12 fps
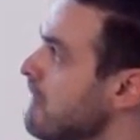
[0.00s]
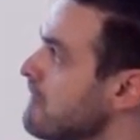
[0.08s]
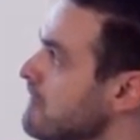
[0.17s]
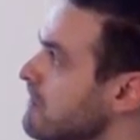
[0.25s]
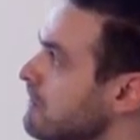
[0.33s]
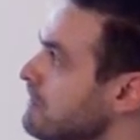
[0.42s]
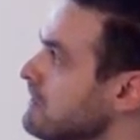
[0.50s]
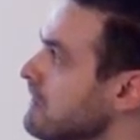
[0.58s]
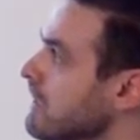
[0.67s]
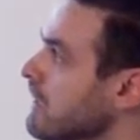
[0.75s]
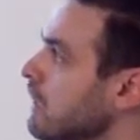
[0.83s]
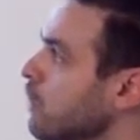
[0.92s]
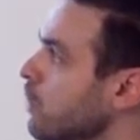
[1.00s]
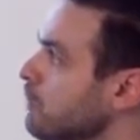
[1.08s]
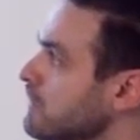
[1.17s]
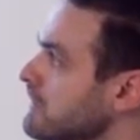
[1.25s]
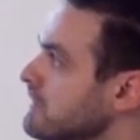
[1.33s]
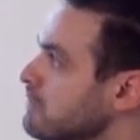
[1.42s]
methods
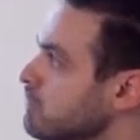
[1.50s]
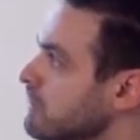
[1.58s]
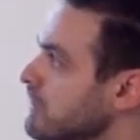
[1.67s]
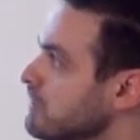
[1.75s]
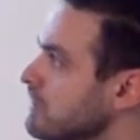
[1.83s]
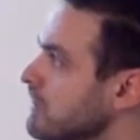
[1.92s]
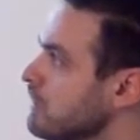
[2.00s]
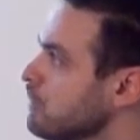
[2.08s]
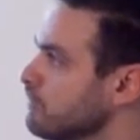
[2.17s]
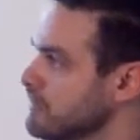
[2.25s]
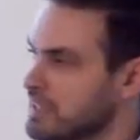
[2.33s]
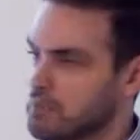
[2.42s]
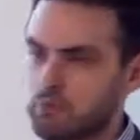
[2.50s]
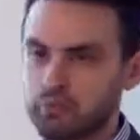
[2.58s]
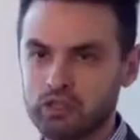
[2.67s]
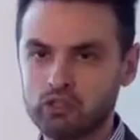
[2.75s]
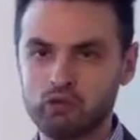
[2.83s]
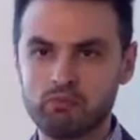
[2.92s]
with the simulation done with a
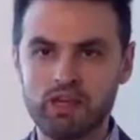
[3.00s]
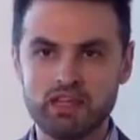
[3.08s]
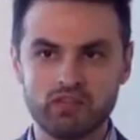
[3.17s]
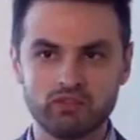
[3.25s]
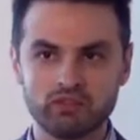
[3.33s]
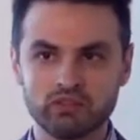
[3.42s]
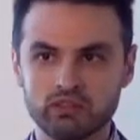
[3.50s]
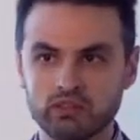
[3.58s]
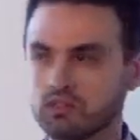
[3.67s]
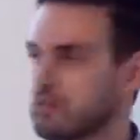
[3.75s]
semi-empirical method.